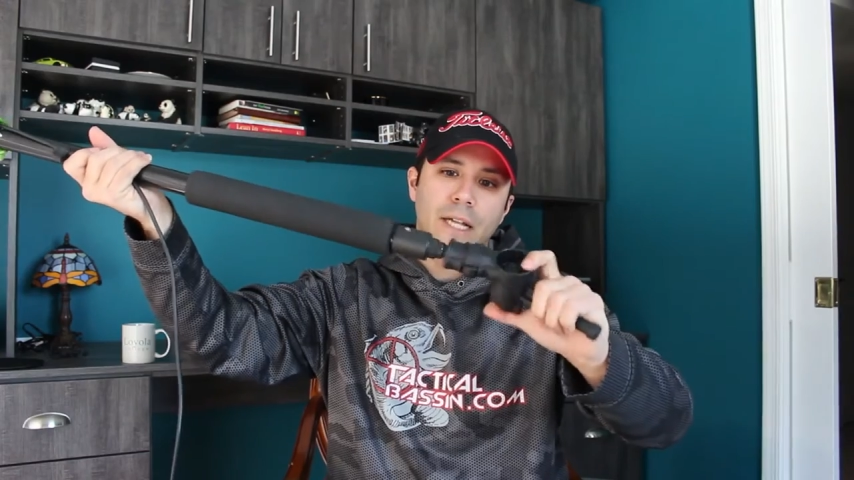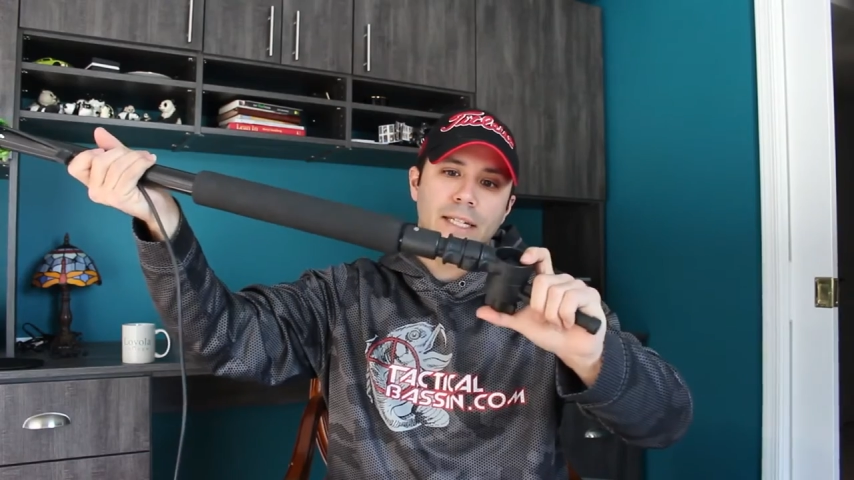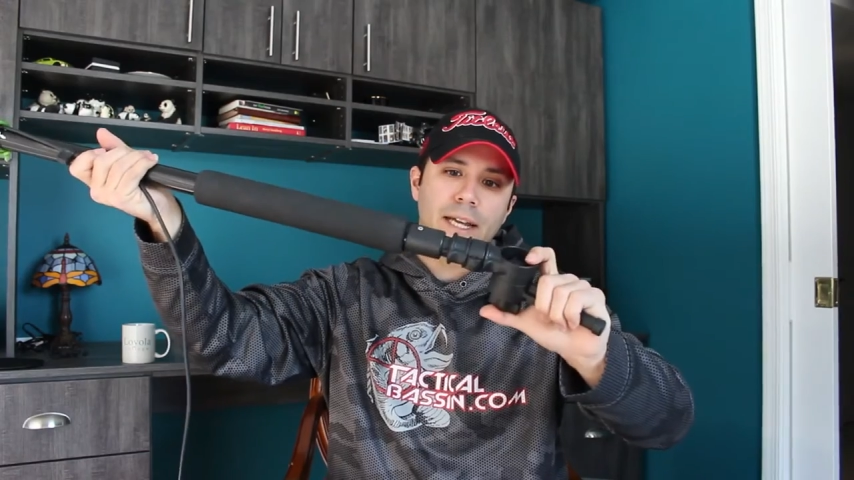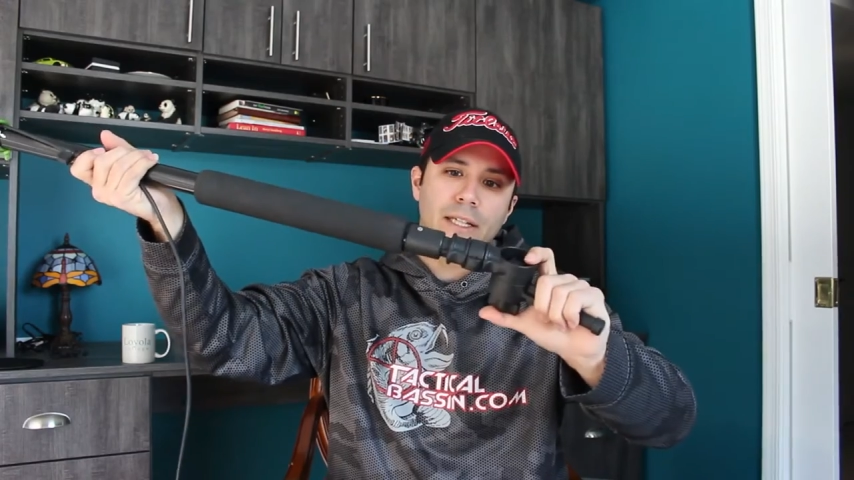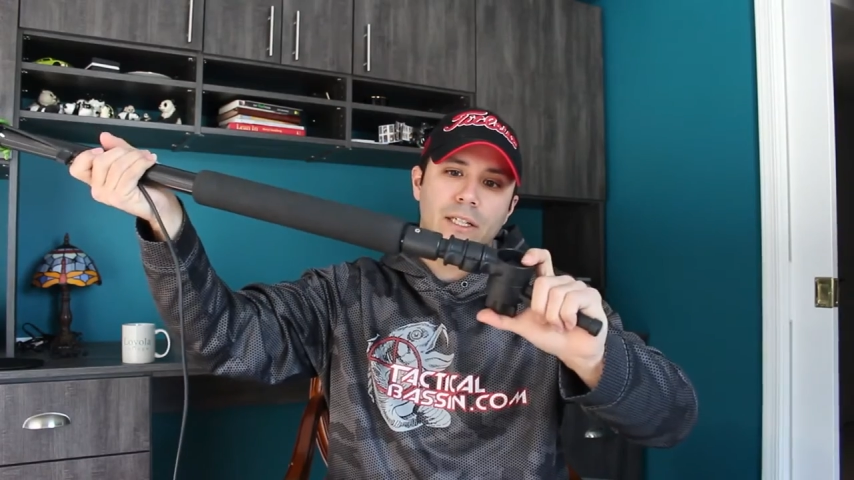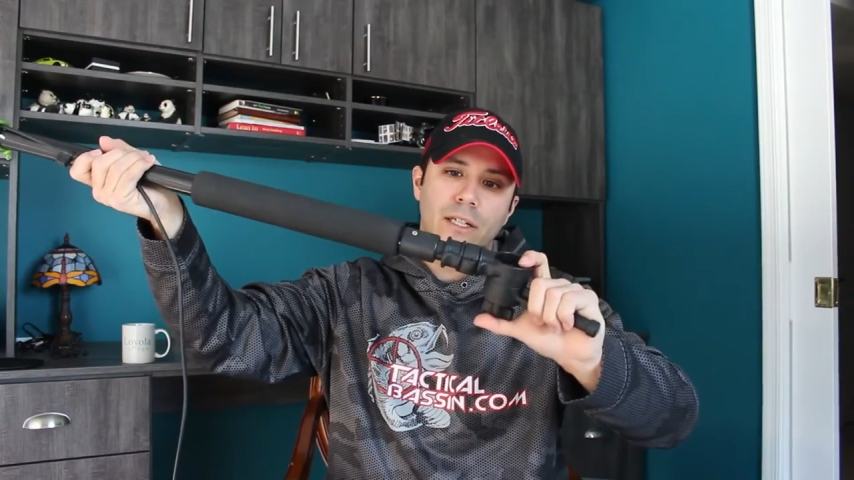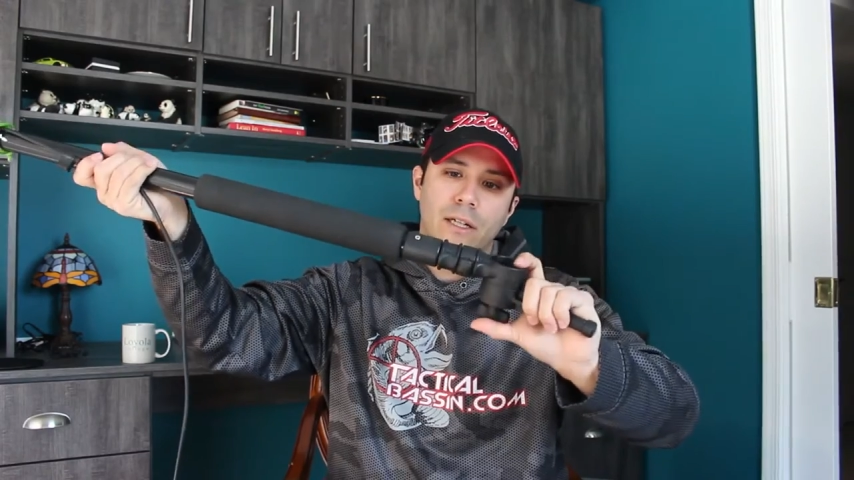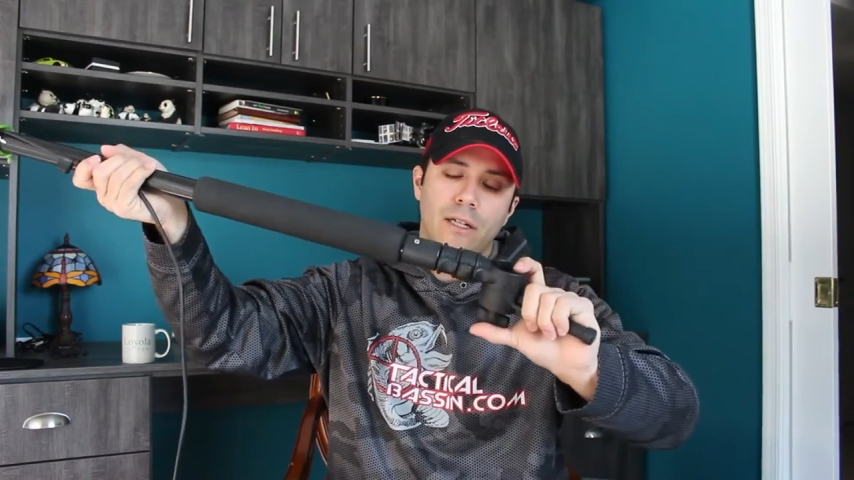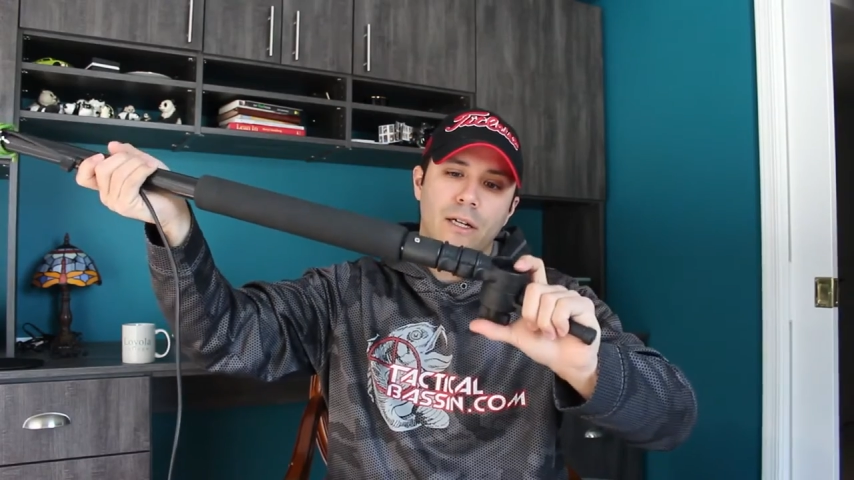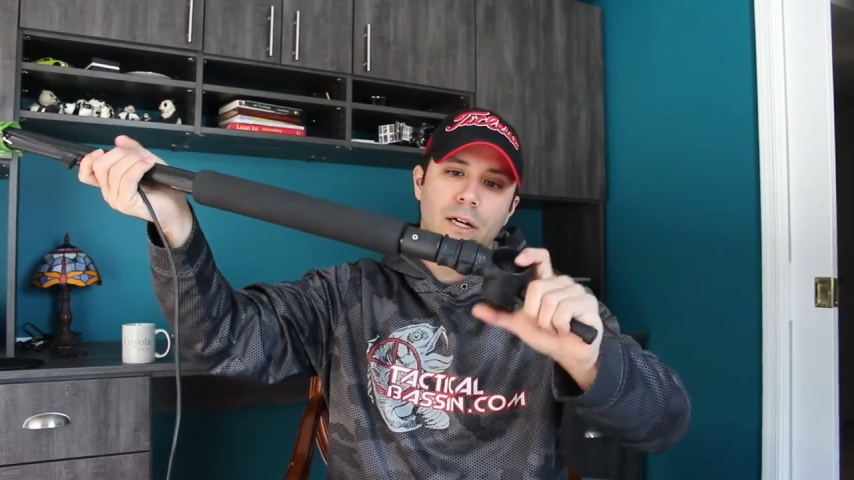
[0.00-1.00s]
That's actually
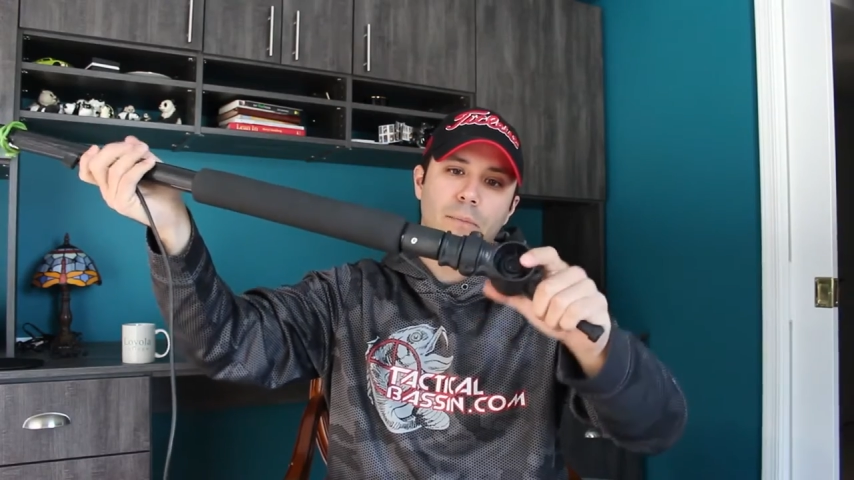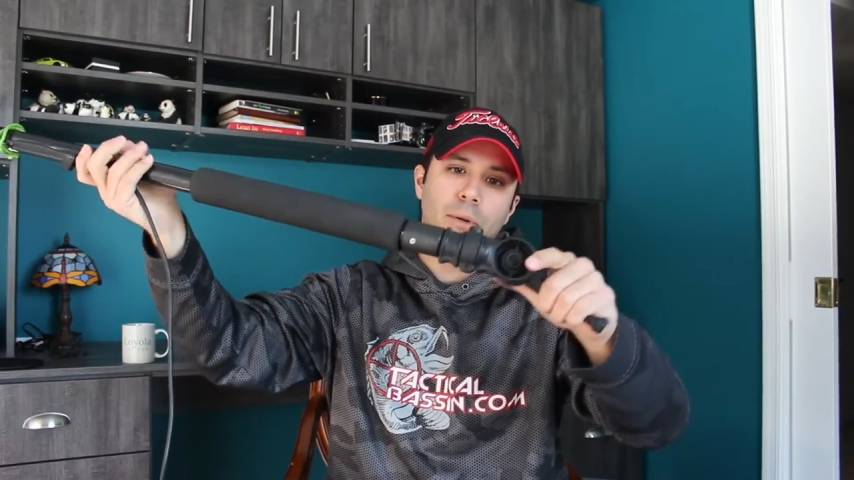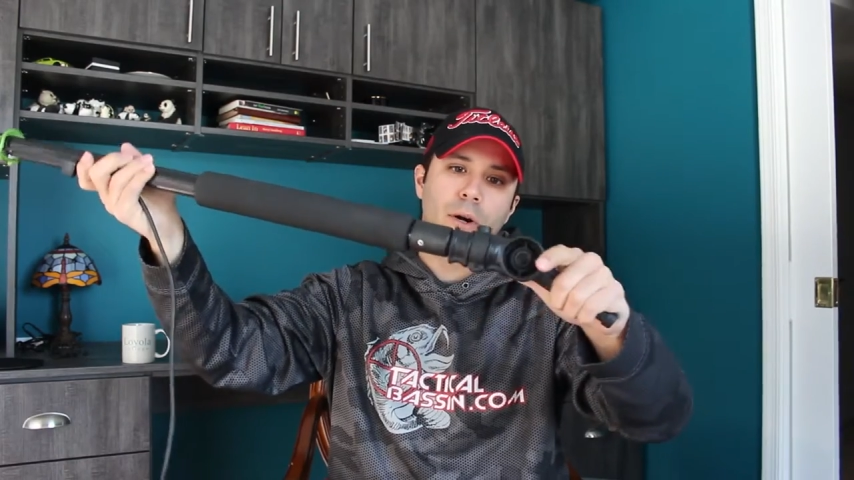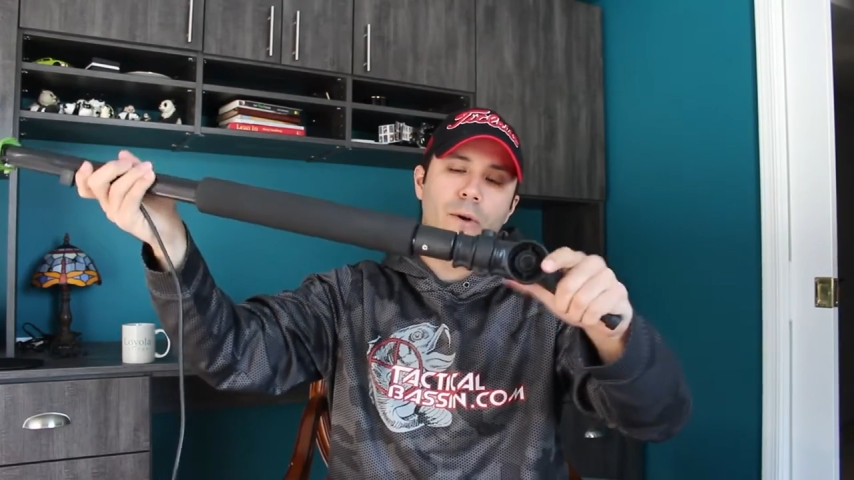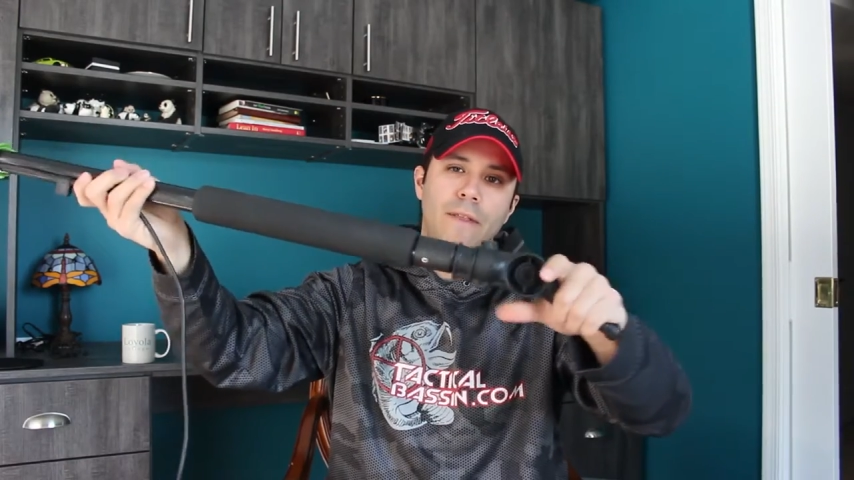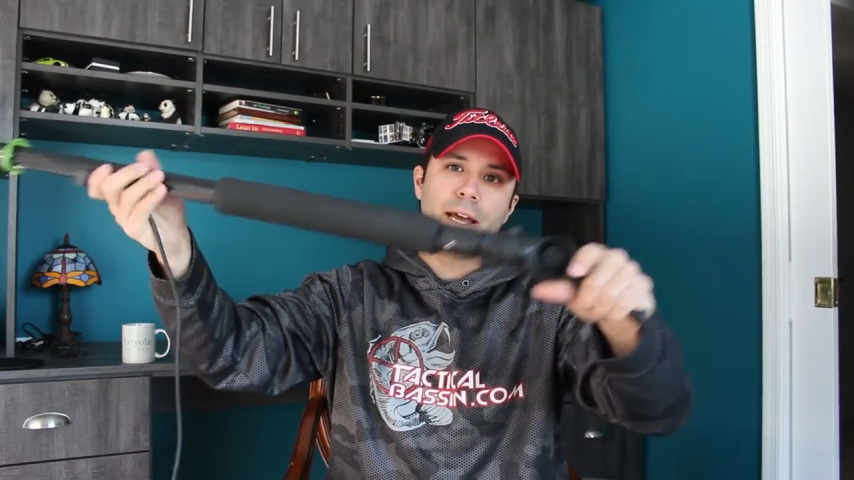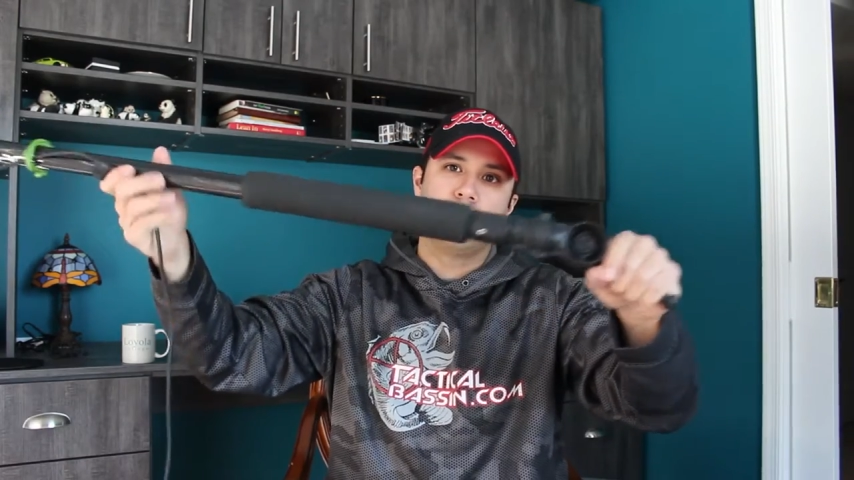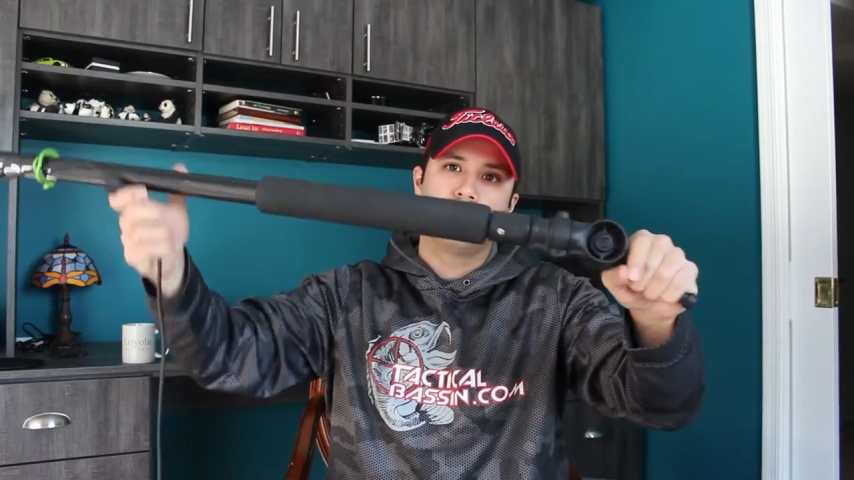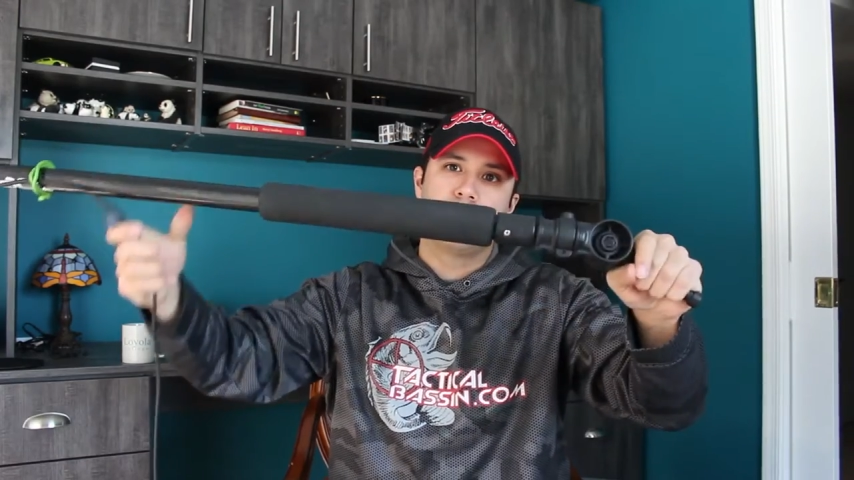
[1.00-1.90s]
a, a pro in that.